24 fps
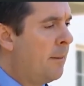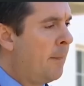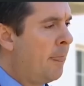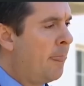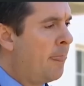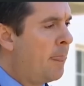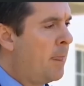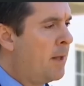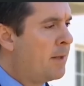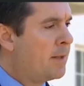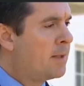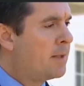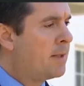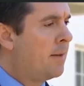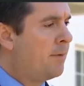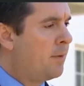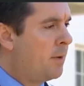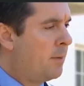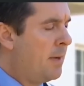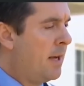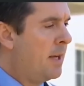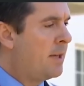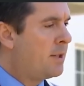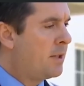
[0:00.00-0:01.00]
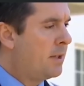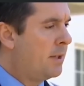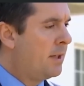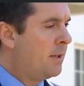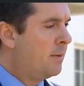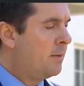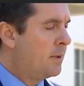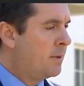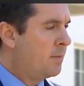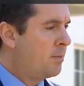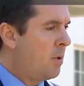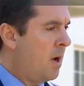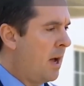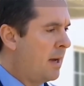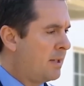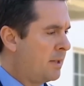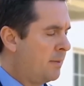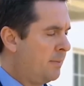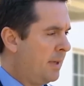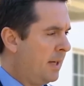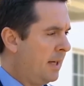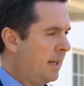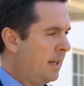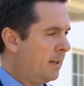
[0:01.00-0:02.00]
This is information that was brought to
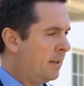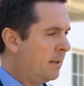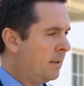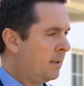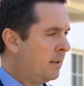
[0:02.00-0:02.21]
me